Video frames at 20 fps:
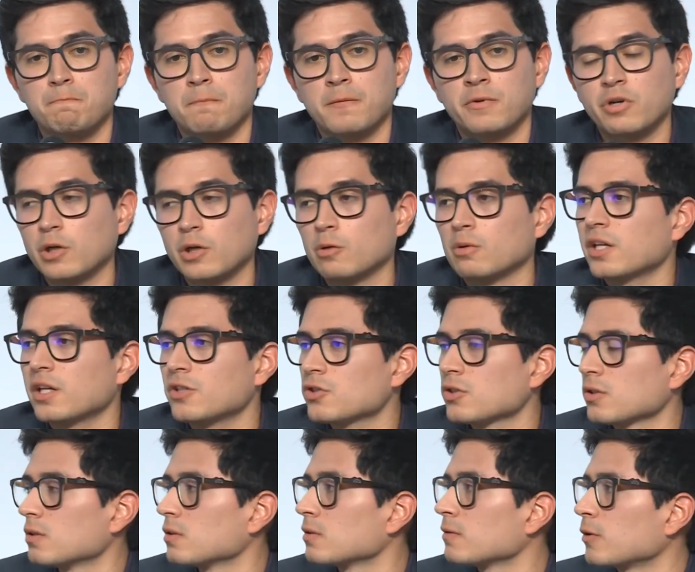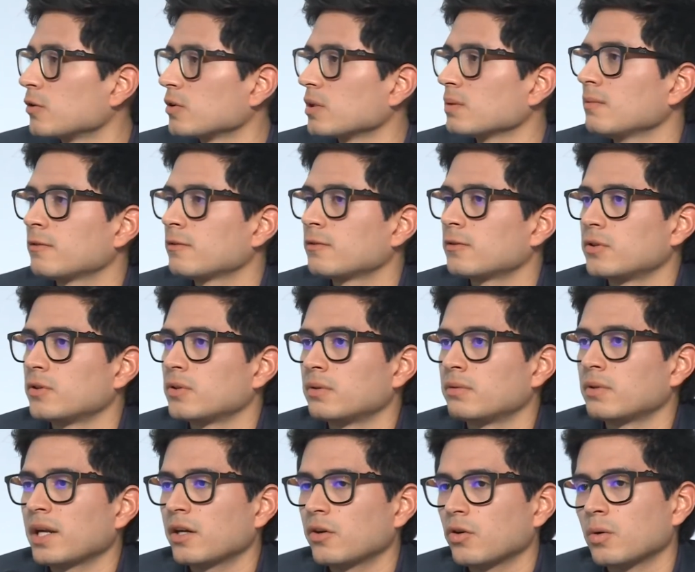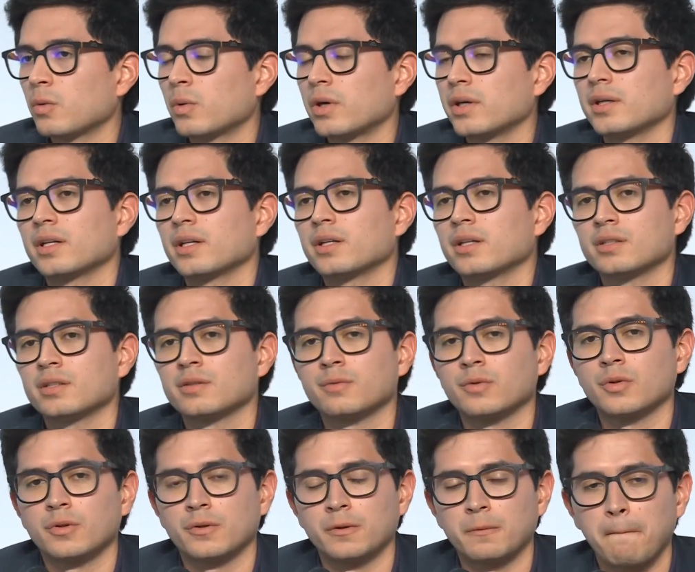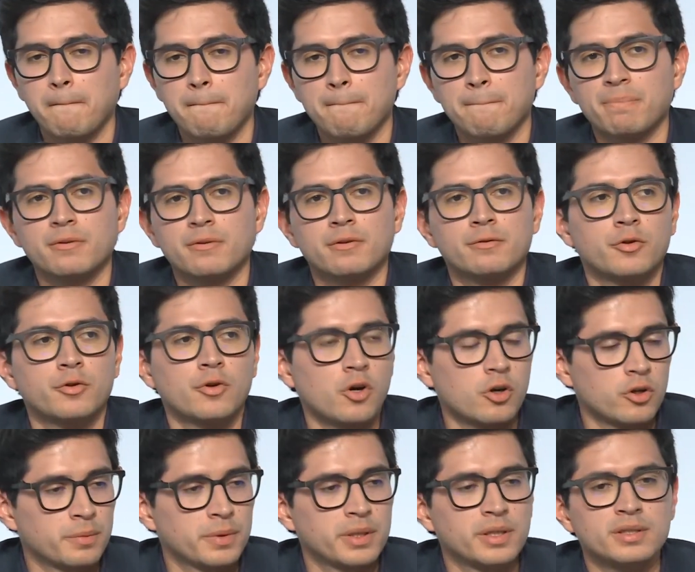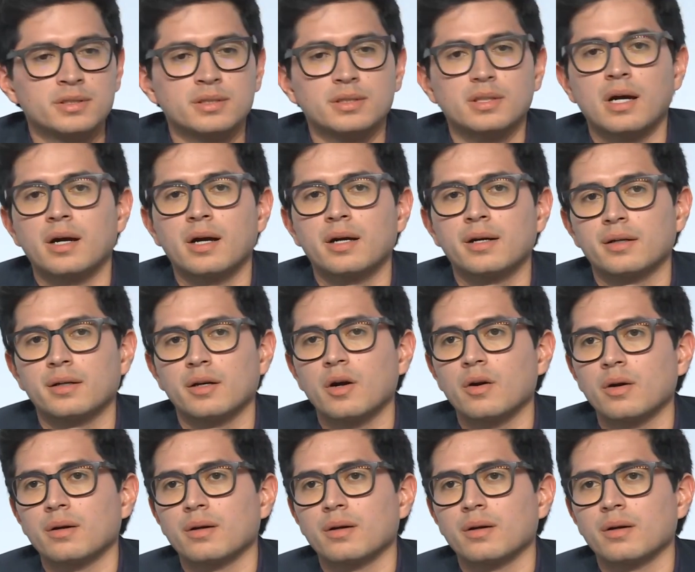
regulations for radio awareness, for orbits are